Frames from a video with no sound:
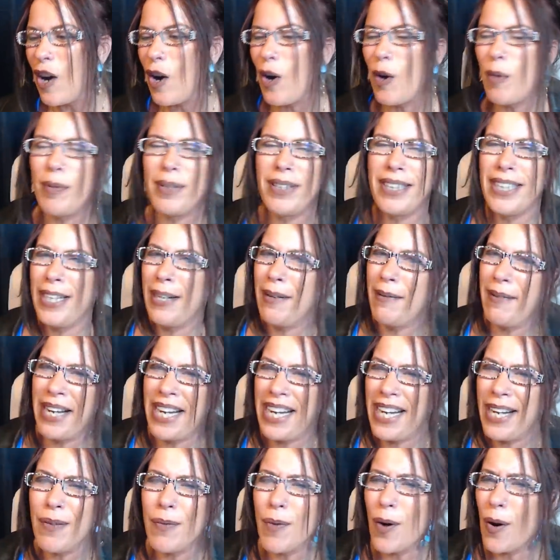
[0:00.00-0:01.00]
oh, believe me,
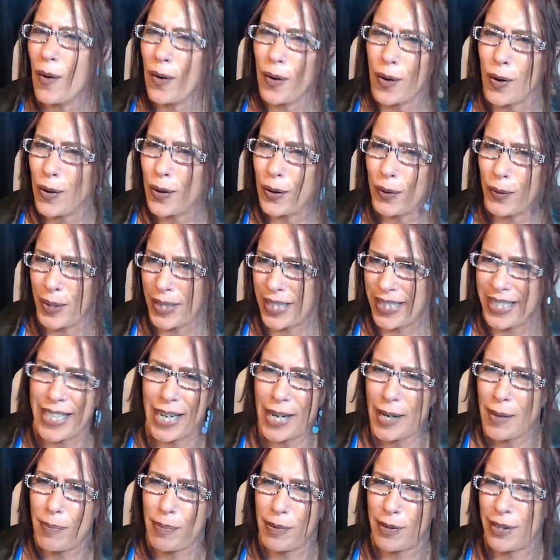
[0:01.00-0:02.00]
he won't go to a
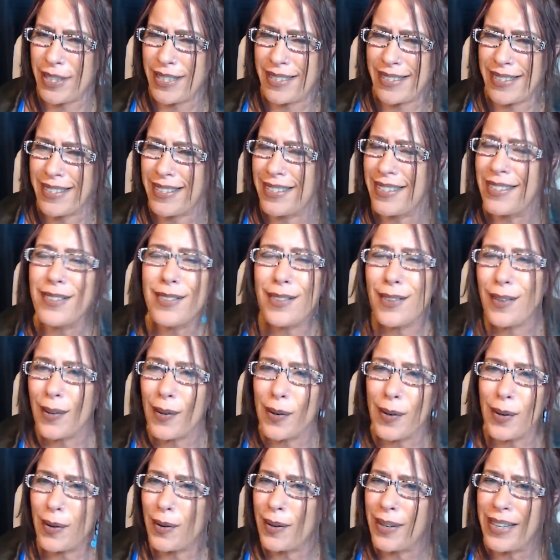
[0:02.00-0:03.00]
state prison. He'll
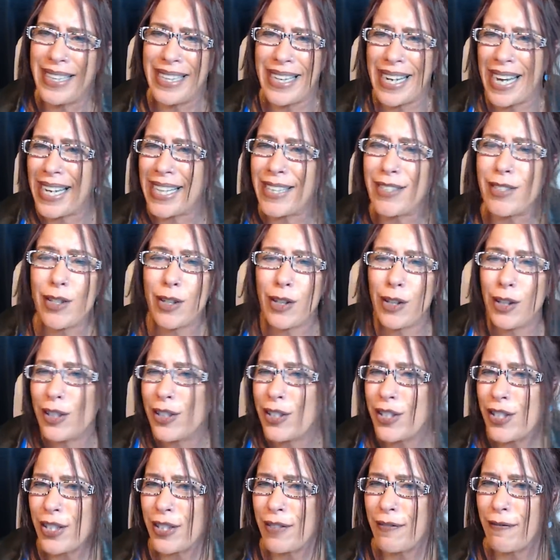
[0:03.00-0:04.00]
go to a nice,
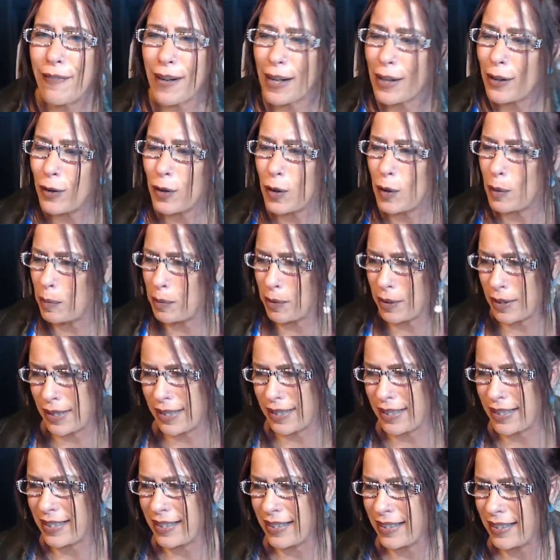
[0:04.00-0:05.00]
cushy federal
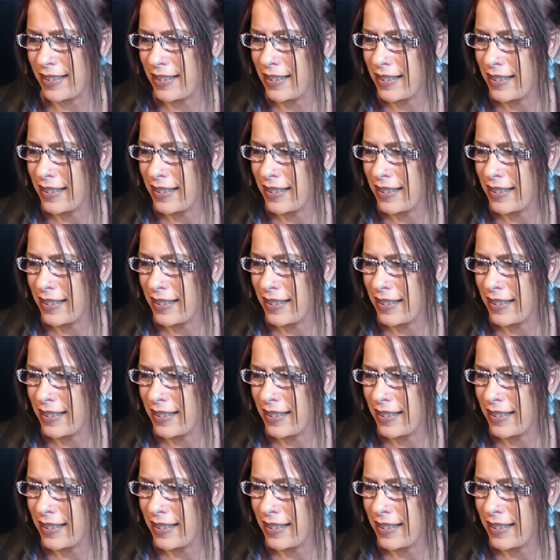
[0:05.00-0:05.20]
prison.